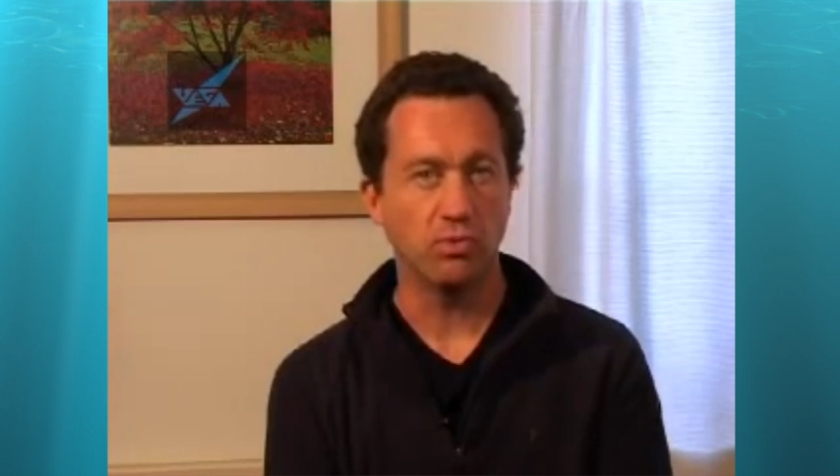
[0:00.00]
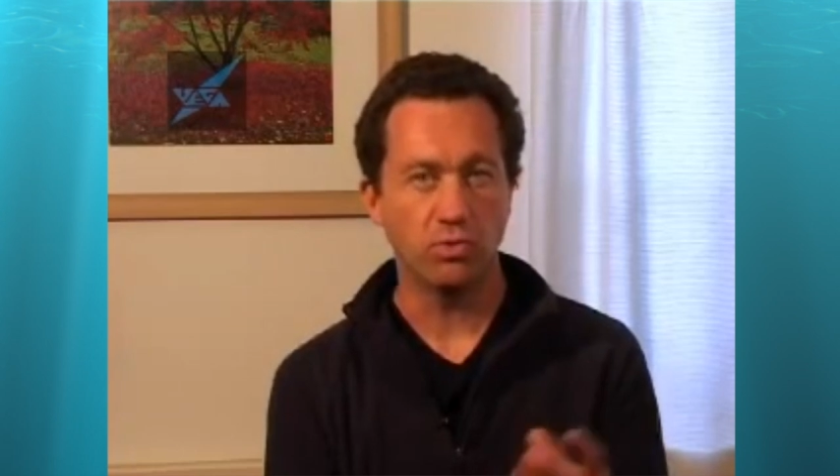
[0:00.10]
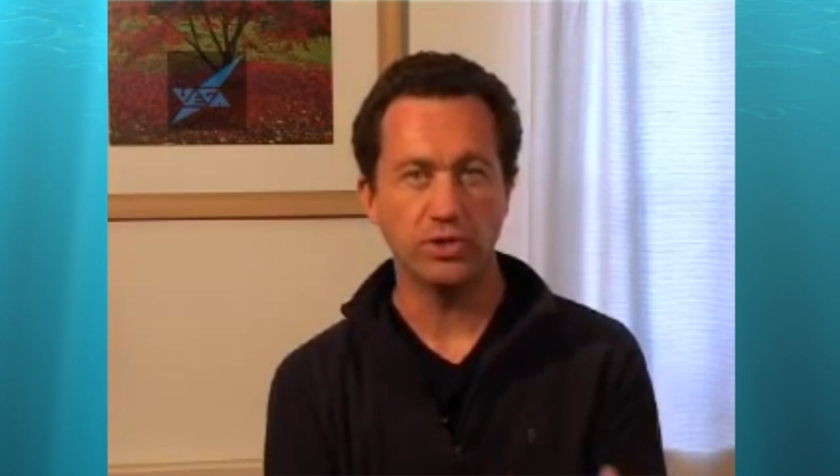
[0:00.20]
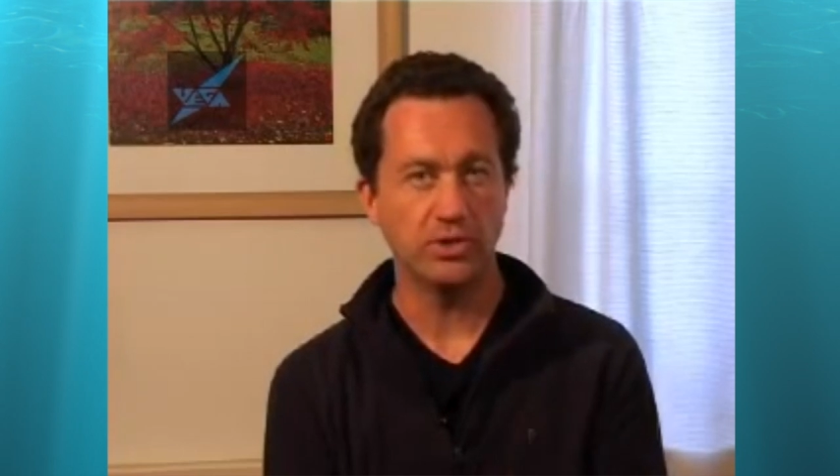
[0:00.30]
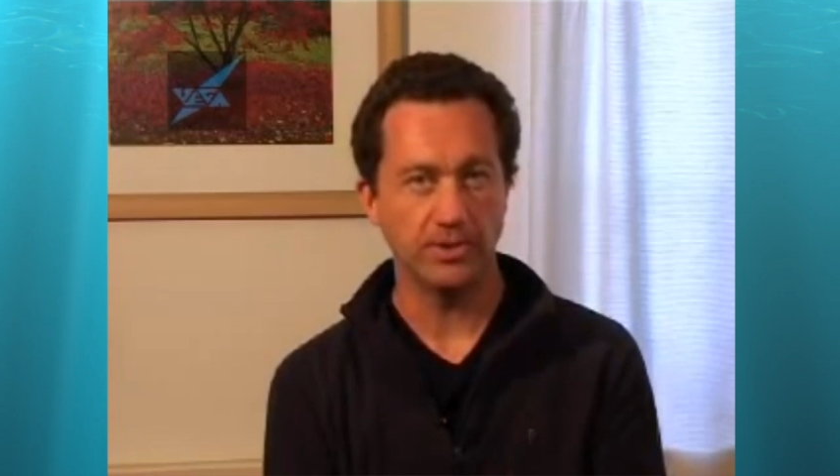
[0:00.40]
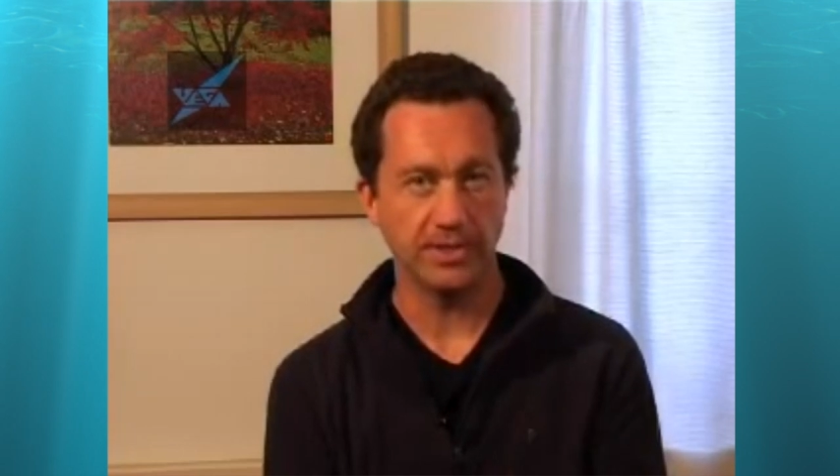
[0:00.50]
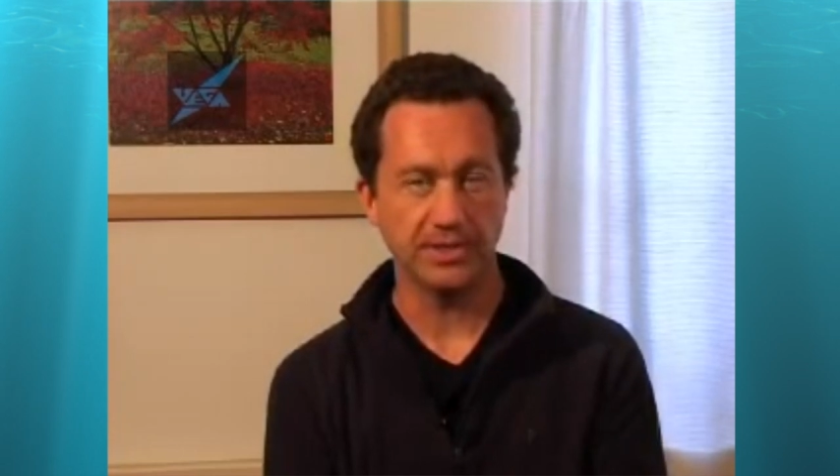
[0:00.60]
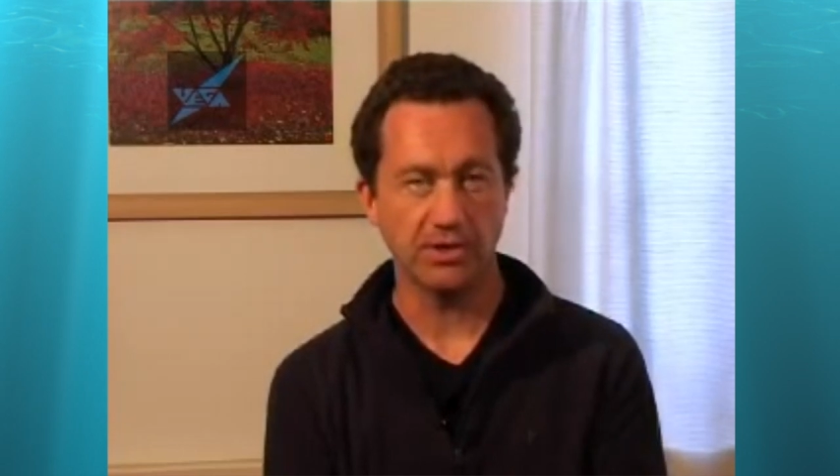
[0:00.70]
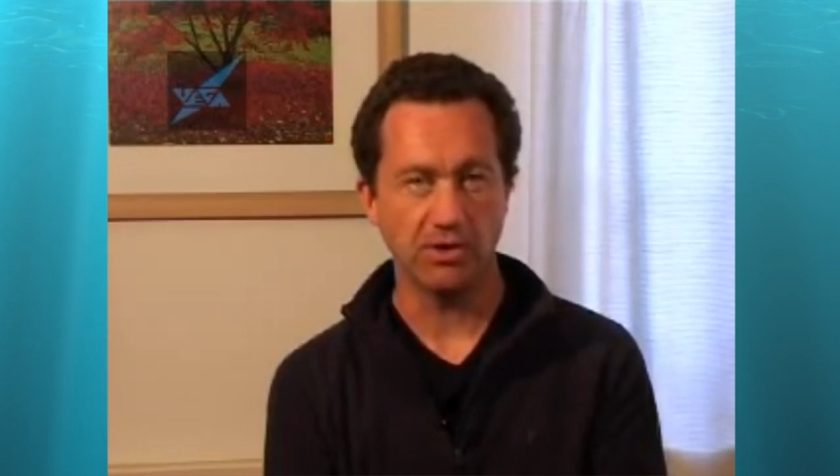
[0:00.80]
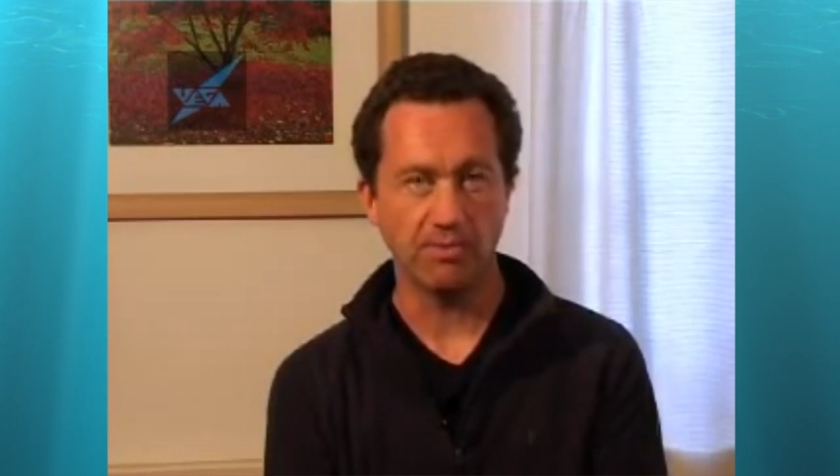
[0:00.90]
or wood on the
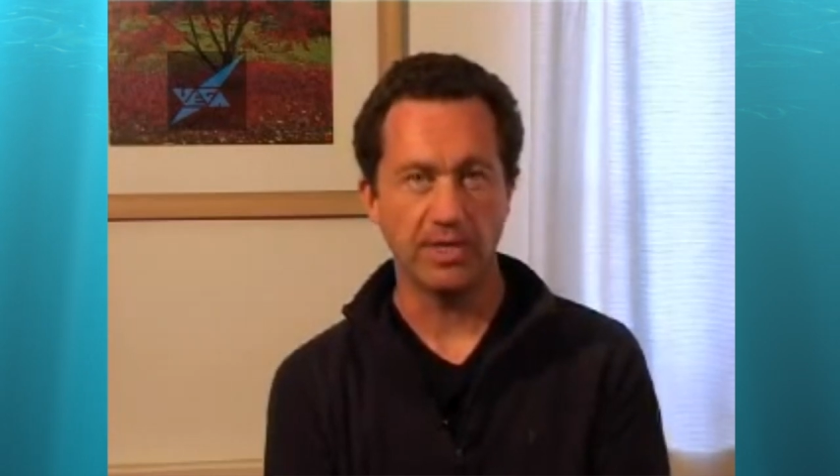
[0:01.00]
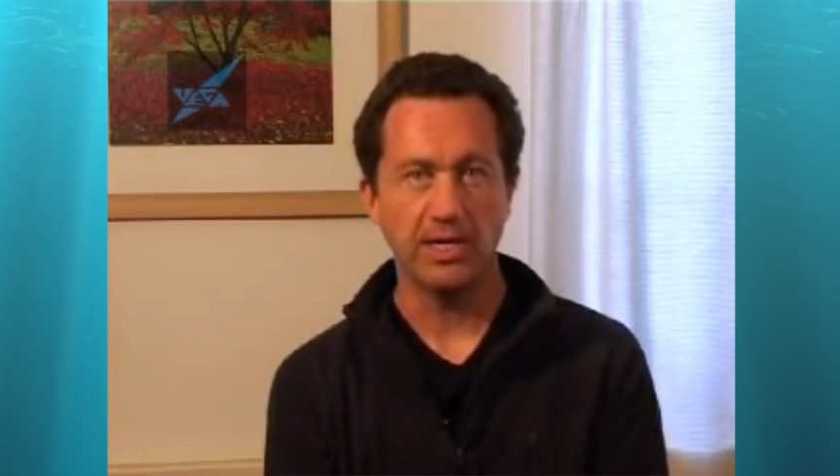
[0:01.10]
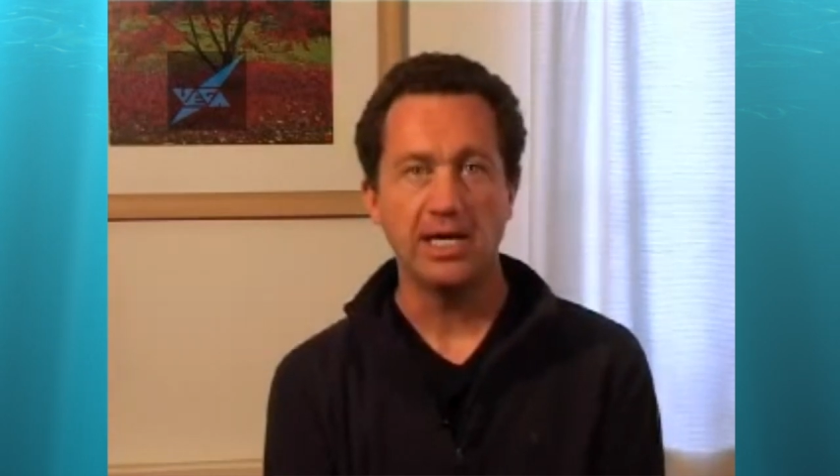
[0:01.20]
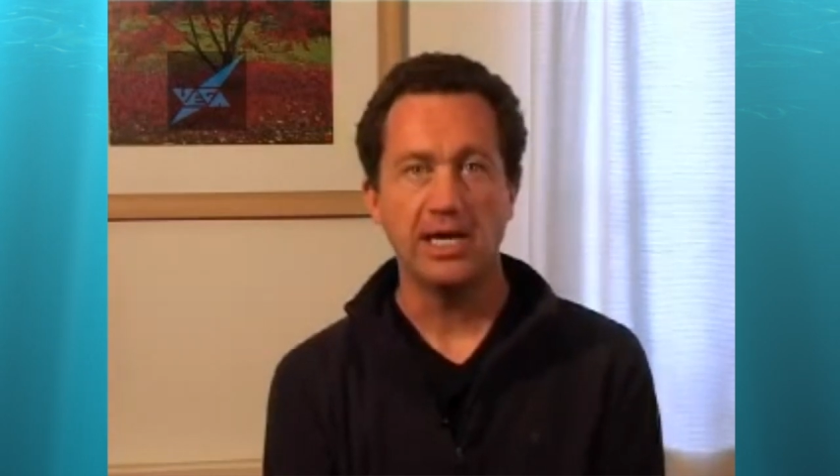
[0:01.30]
top.